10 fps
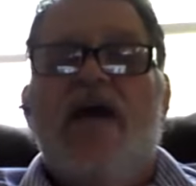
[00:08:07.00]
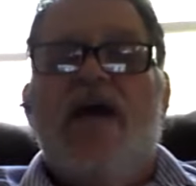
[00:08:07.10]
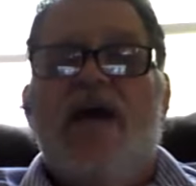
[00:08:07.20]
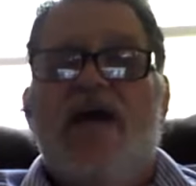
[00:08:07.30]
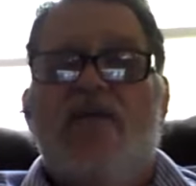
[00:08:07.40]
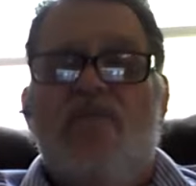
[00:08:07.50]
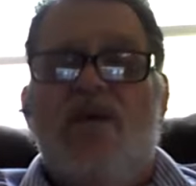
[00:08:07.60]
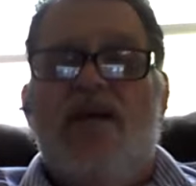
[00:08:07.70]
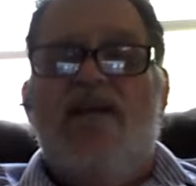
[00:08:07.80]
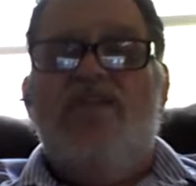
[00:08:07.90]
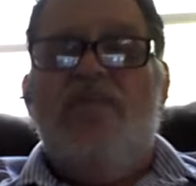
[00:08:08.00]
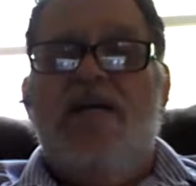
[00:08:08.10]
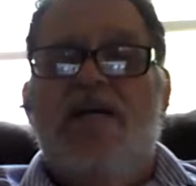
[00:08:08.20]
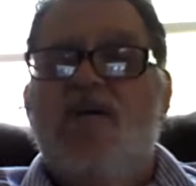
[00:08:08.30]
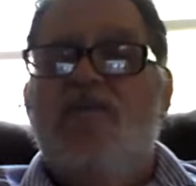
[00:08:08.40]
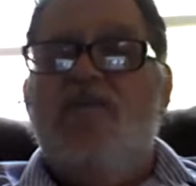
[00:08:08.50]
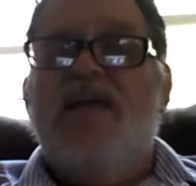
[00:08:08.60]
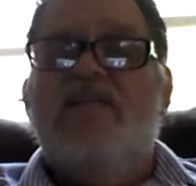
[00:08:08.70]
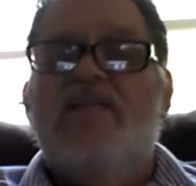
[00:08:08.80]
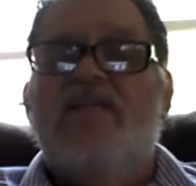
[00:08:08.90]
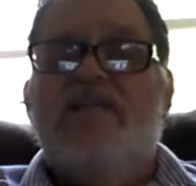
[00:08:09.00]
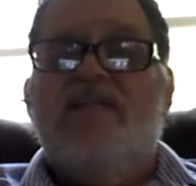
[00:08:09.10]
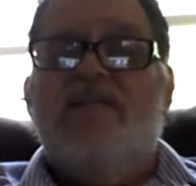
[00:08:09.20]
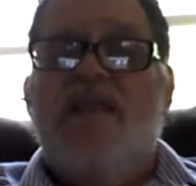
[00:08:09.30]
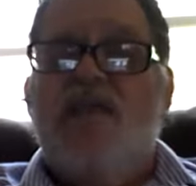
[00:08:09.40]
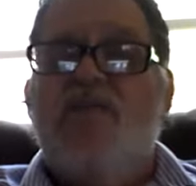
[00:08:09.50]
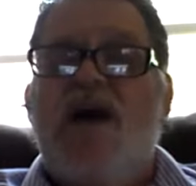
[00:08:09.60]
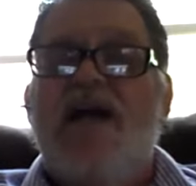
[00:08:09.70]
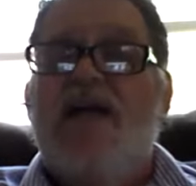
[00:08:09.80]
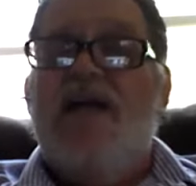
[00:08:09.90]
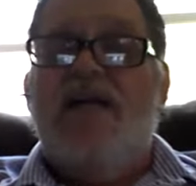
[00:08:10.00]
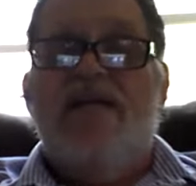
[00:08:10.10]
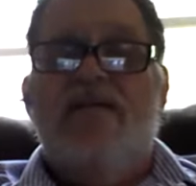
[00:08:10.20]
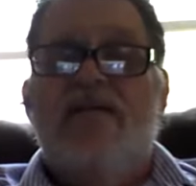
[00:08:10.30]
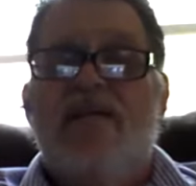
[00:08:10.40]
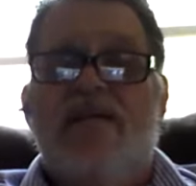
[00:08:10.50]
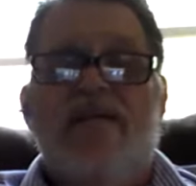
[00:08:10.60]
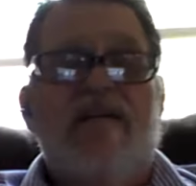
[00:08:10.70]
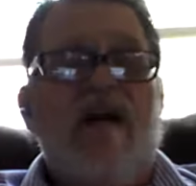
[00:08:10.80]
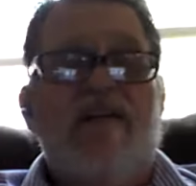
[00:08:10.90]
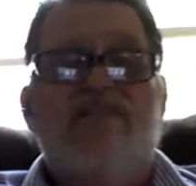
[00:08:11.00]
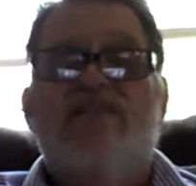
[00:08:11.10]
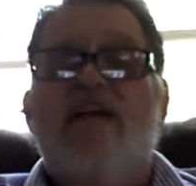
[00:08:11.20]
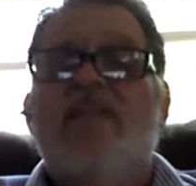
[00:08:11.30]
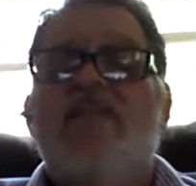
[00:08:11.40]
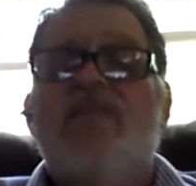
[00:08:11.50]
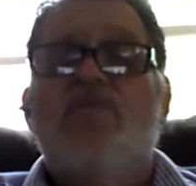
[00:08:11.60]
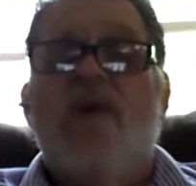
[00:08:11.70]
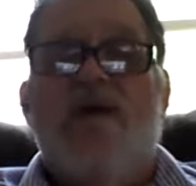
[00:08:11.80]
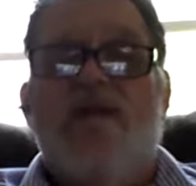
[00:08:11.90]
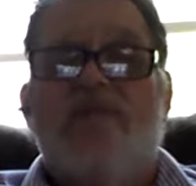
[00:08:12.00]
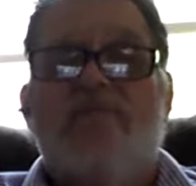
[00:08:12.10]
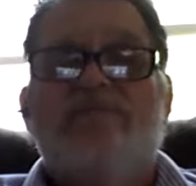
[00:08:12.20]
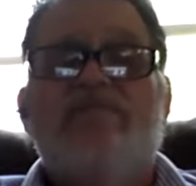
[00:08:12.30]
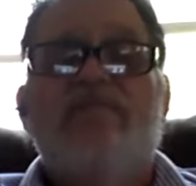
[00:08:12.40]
And we're getting to be known statewide and in other states as well.